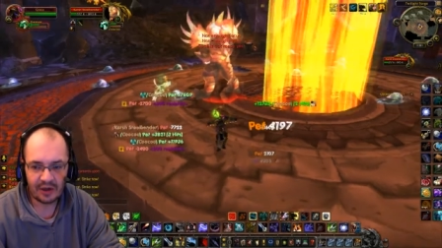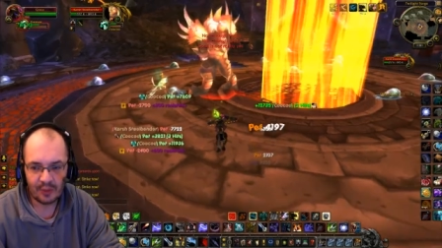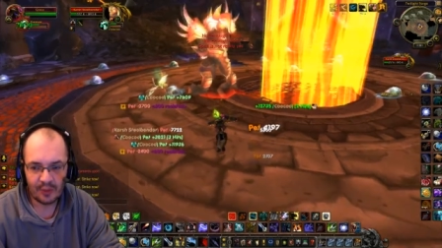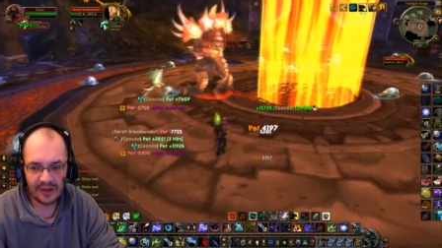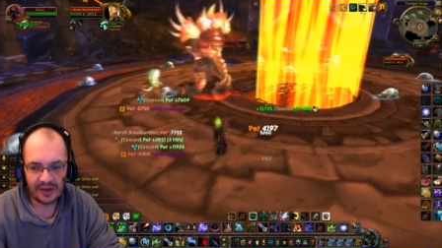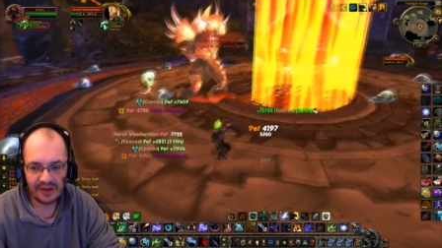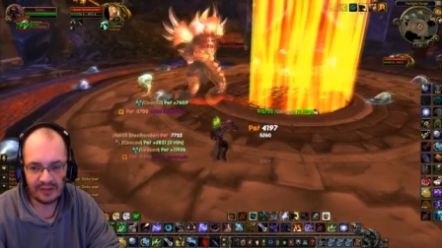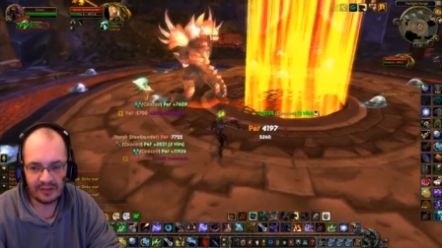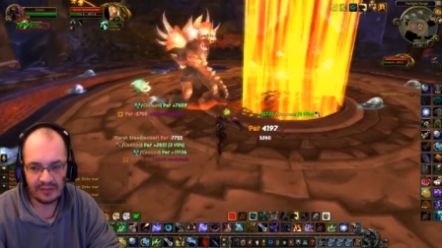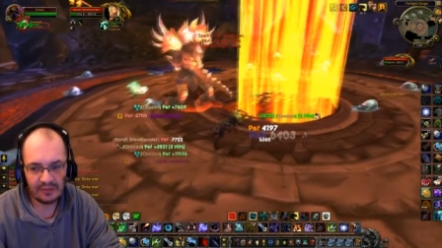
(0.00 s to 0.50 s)

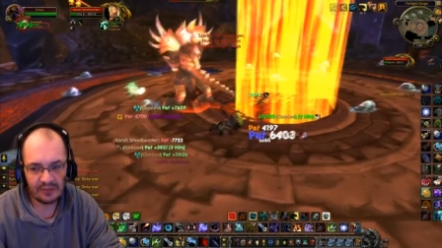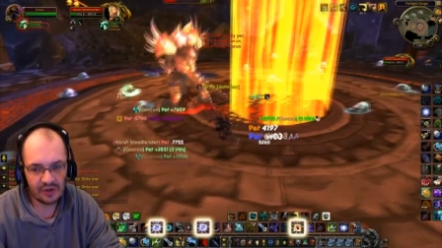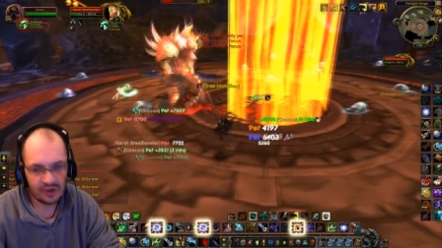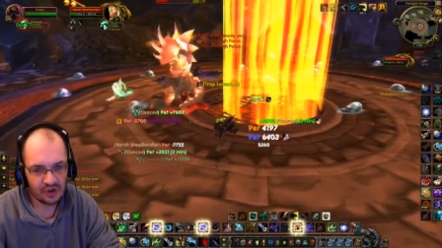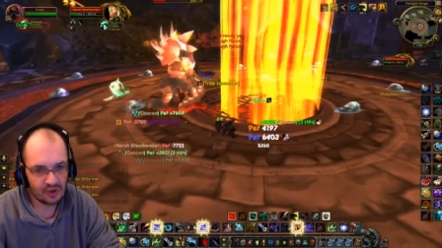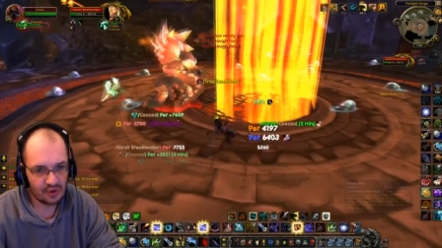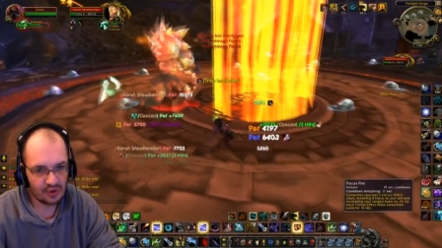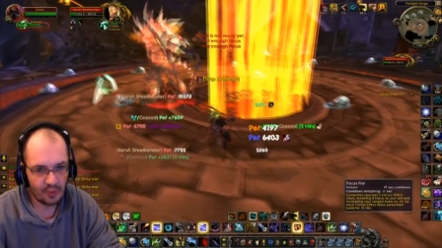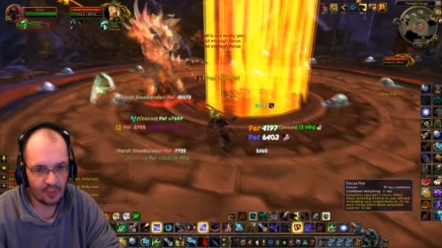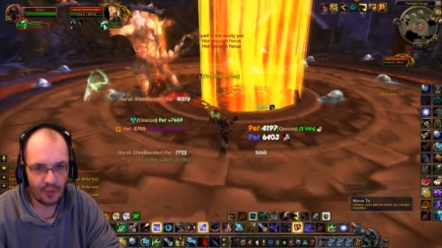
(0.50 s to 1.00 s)
You want him
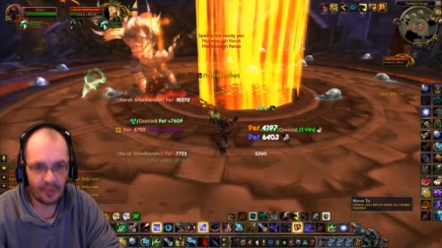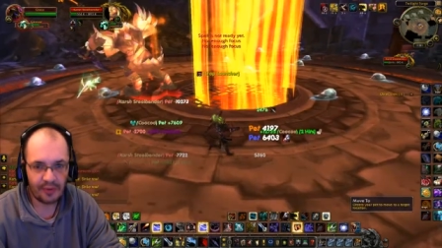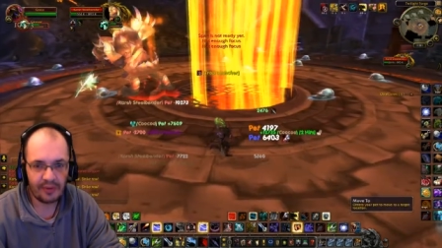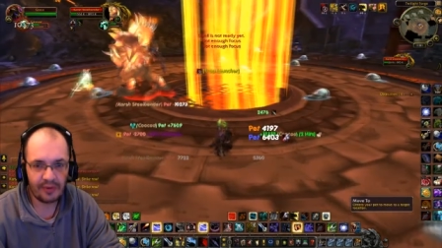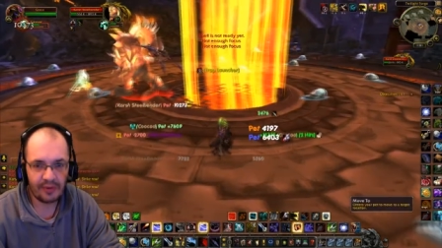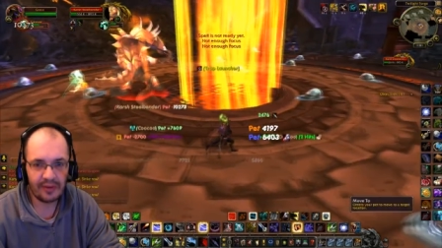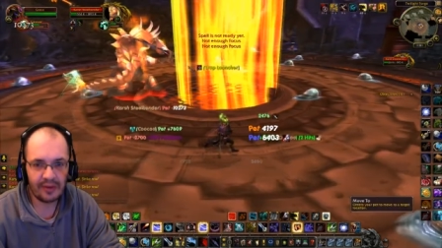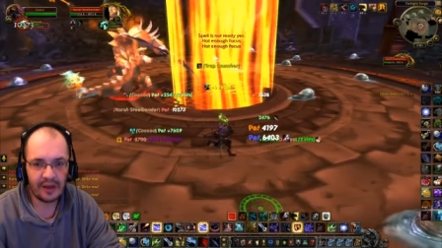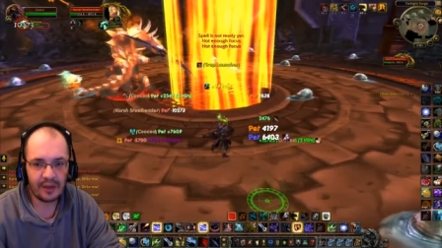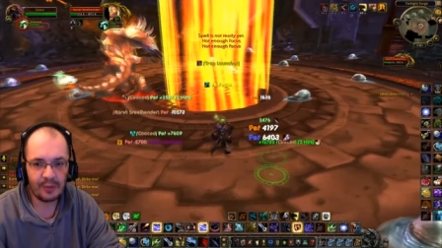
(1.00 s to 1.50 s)
just to
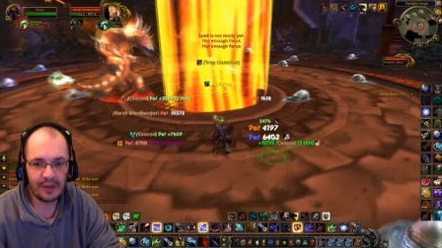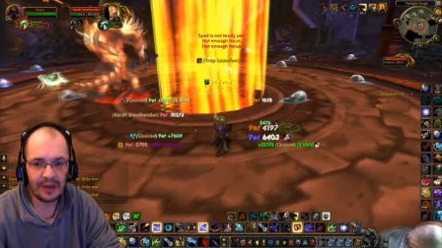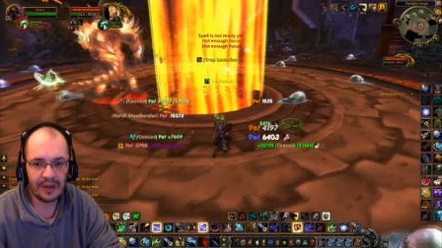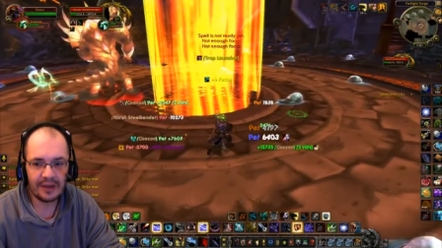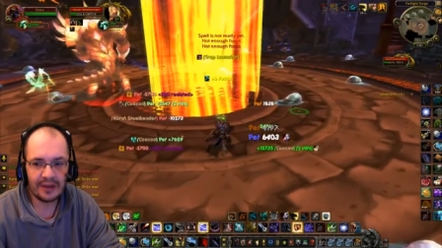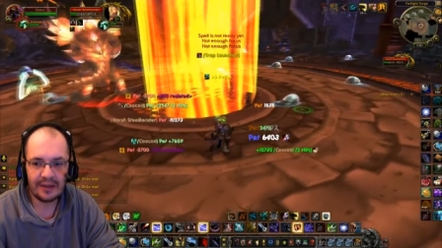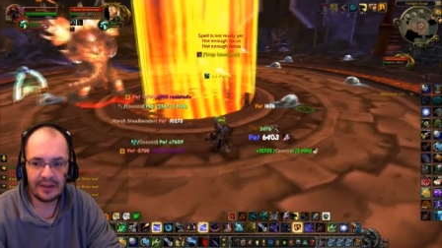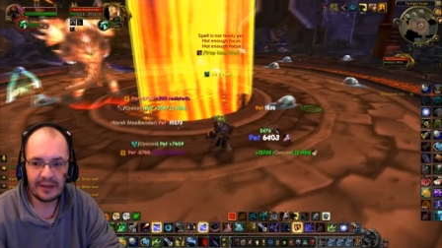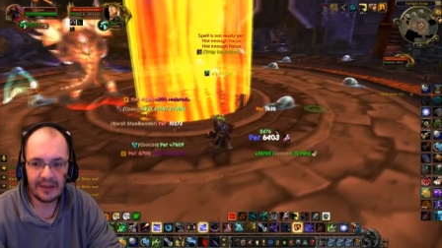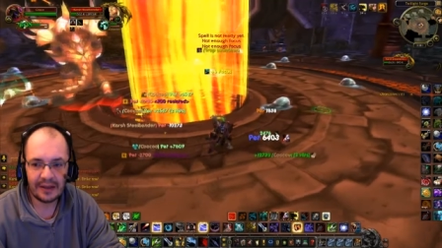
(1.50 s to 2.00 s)
walk through there
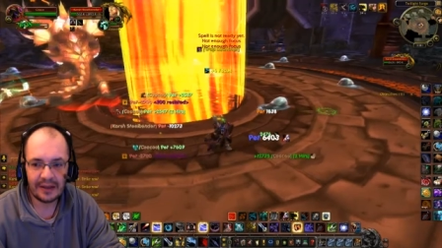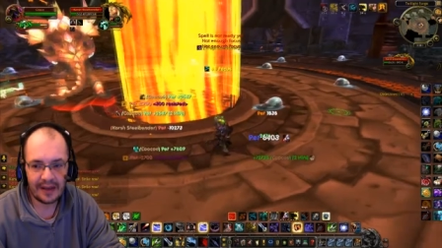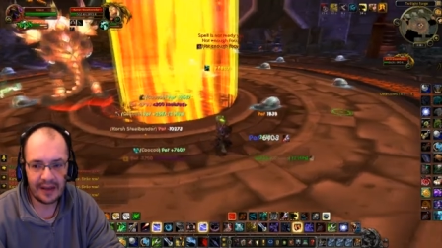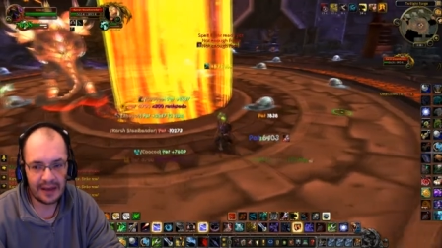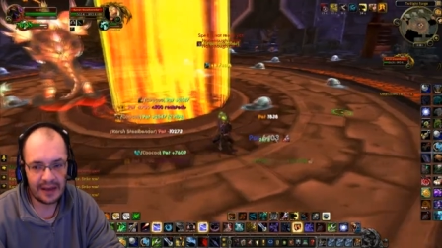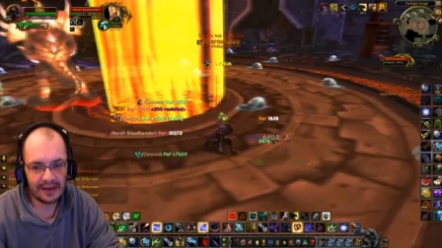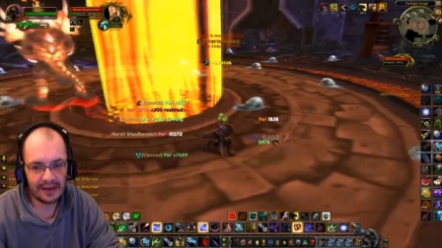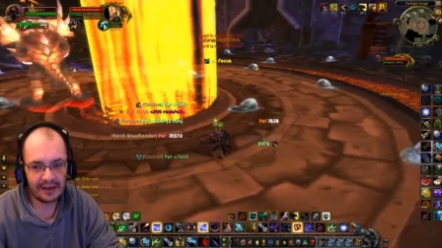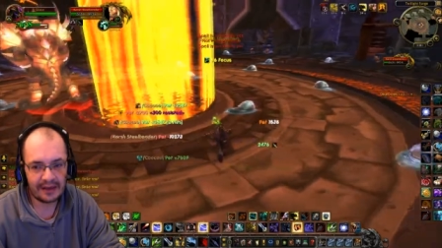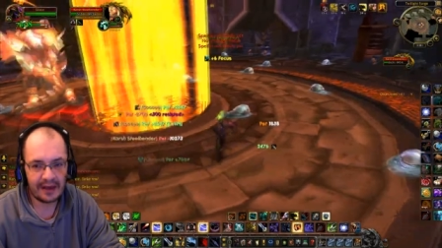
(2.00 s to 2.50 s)
quickly
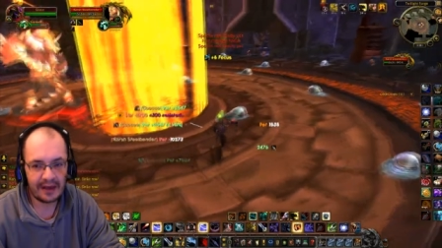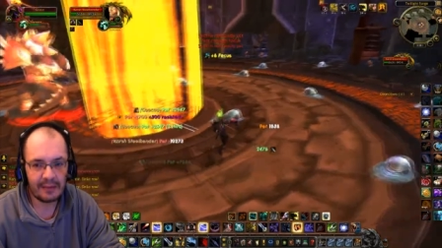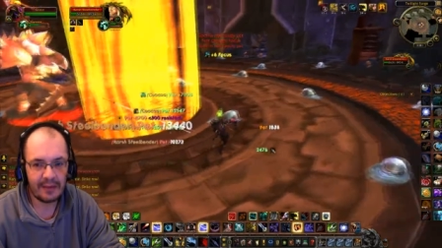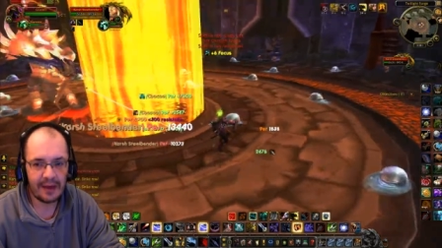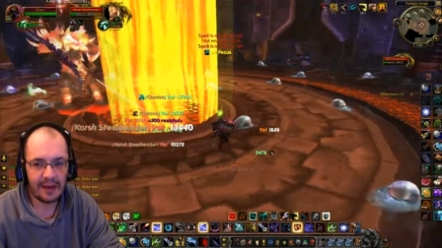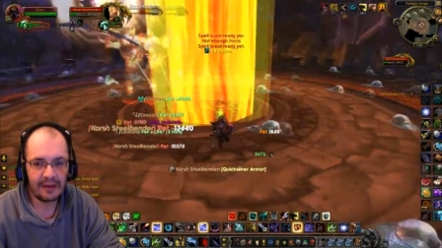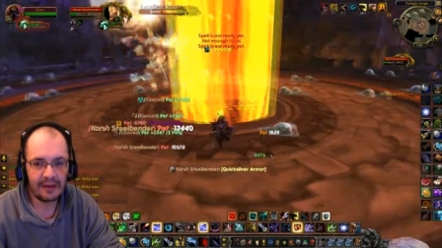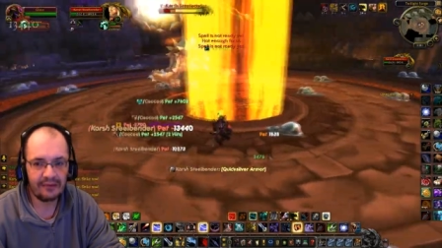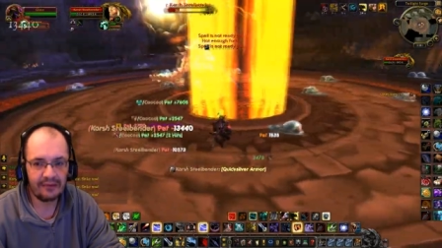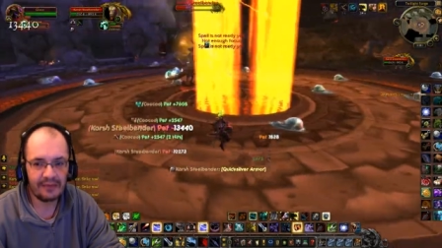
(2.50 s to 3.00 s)
and to
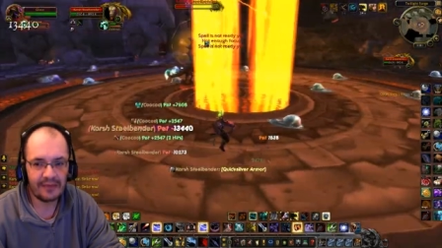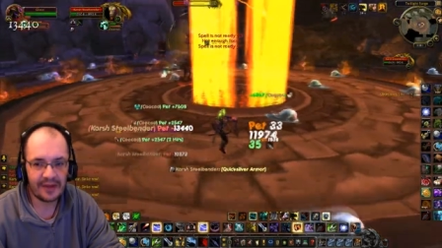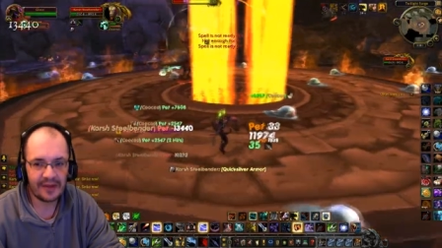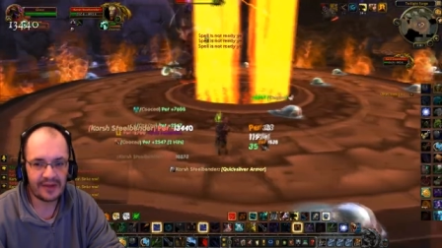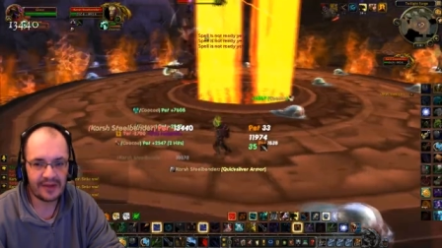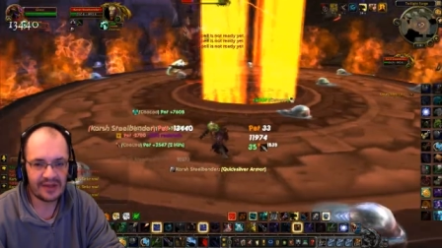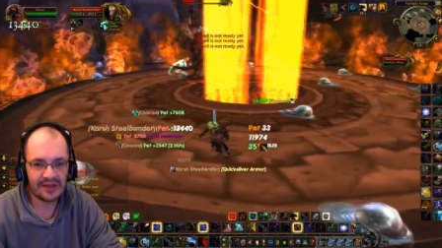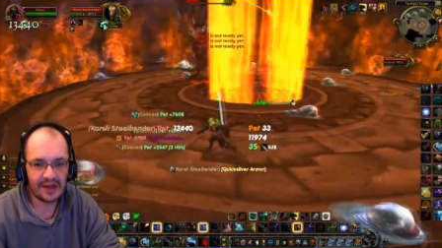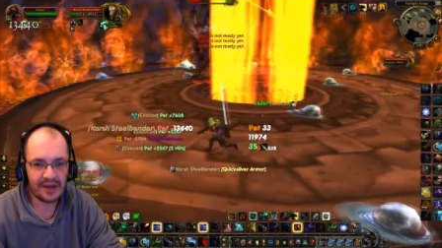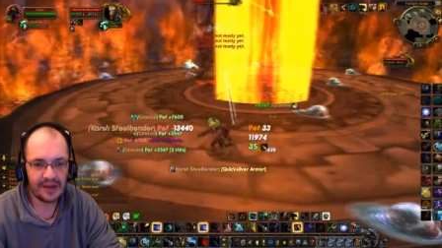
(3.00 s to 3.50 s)
come out from
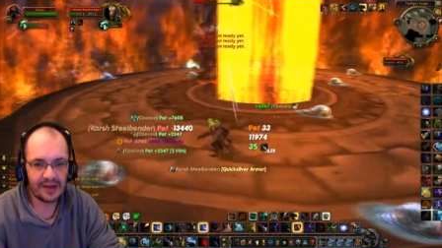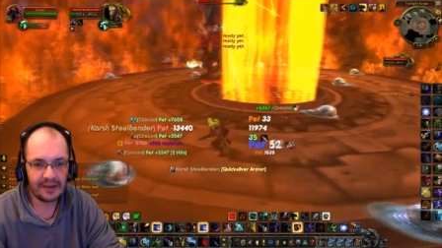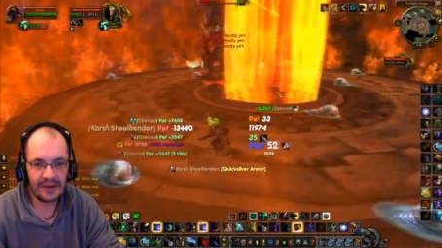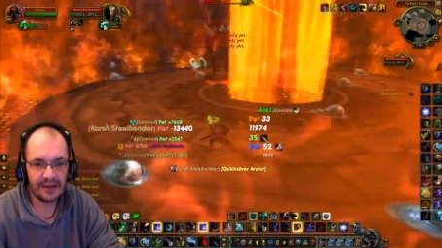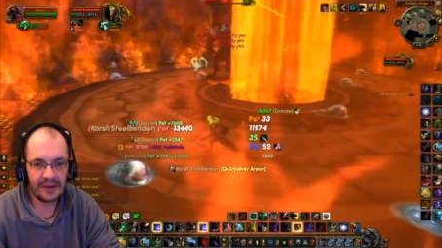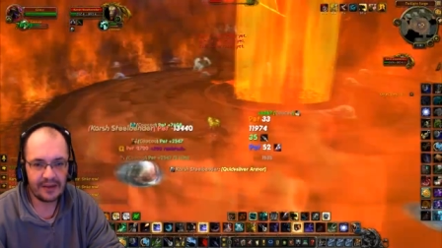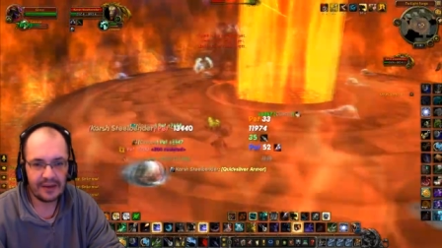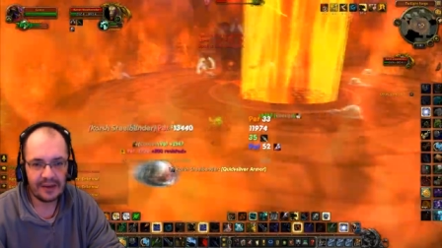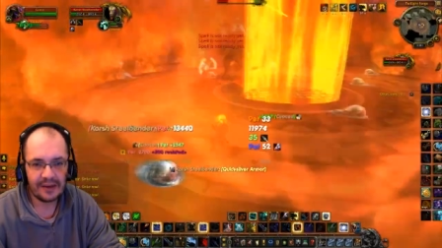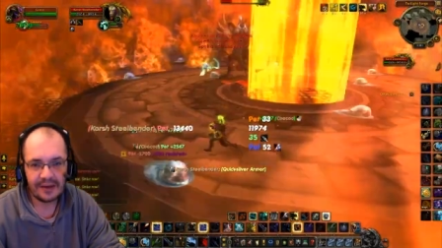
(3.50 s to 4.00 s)
the other side.